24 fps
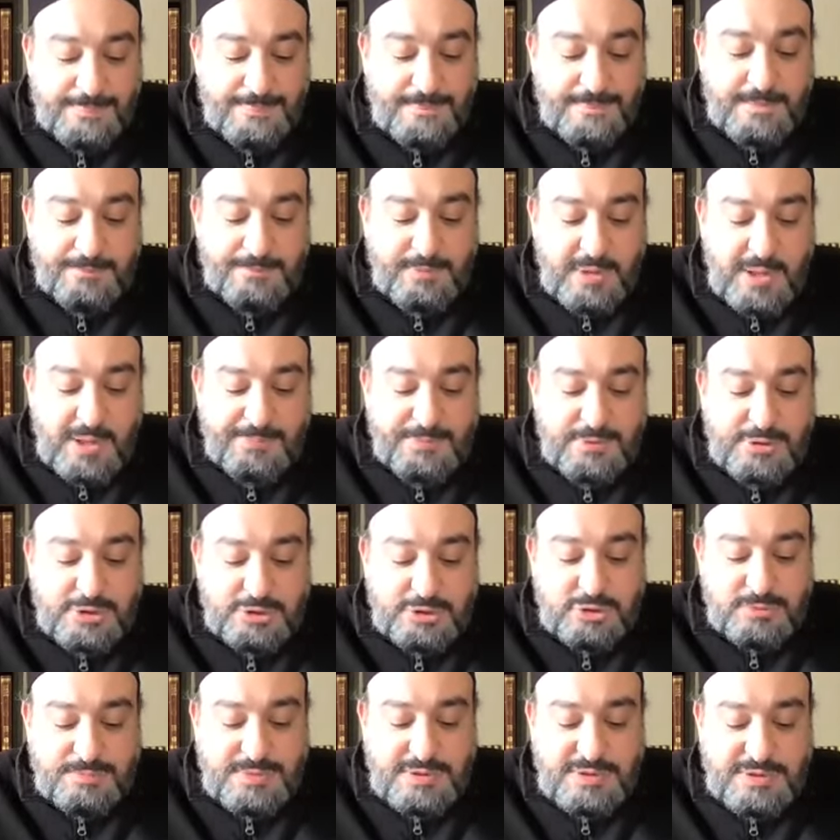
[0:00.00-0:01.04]
The property
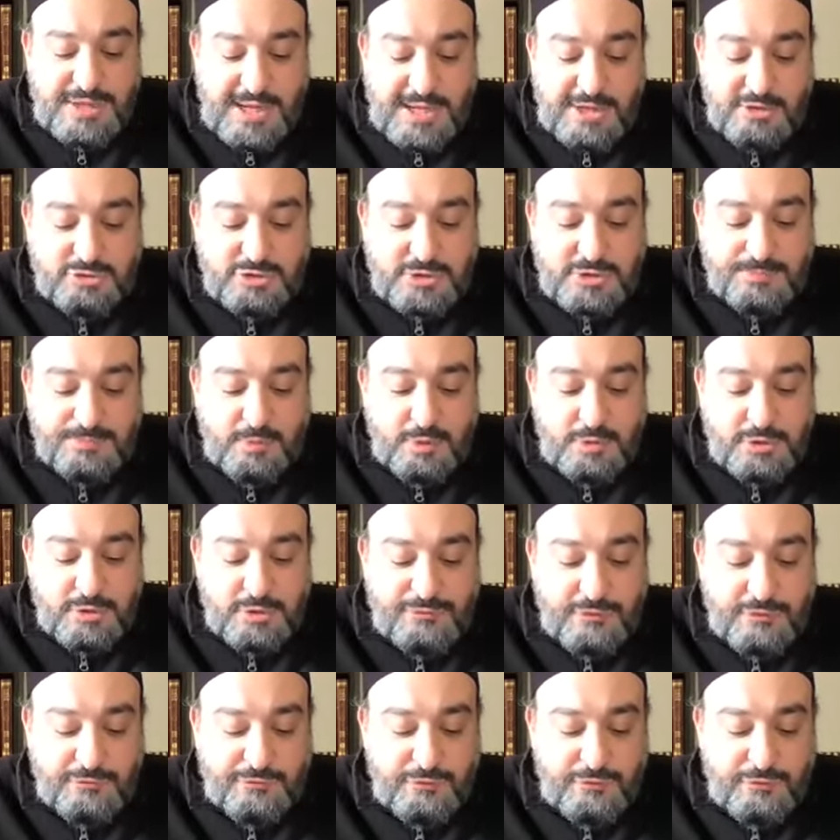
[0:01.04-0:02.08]
should be the entry point of
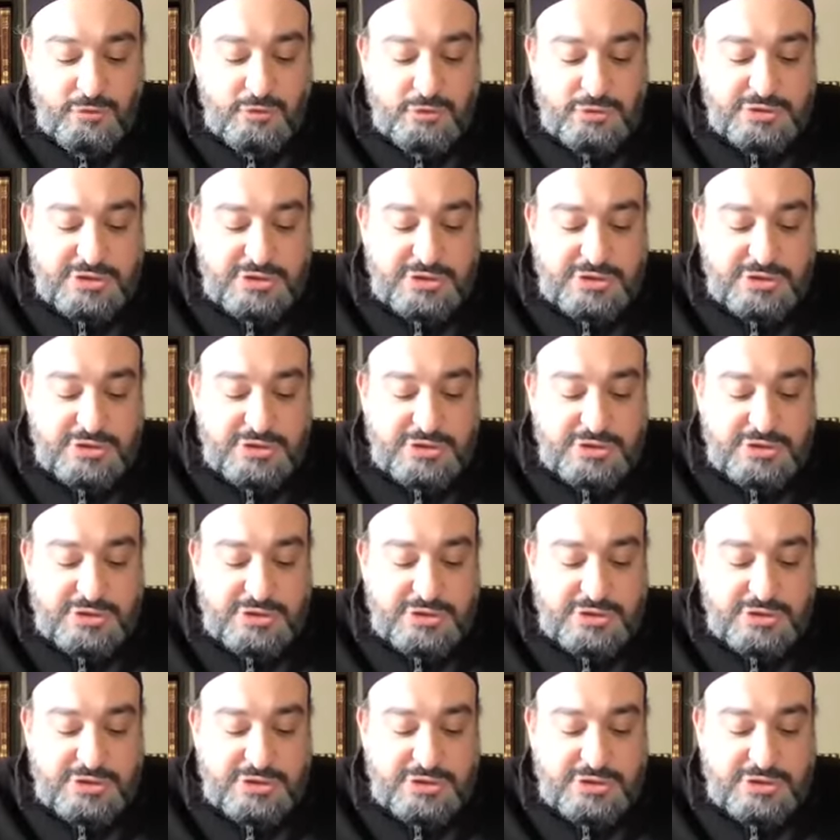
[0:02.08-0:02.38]
your food,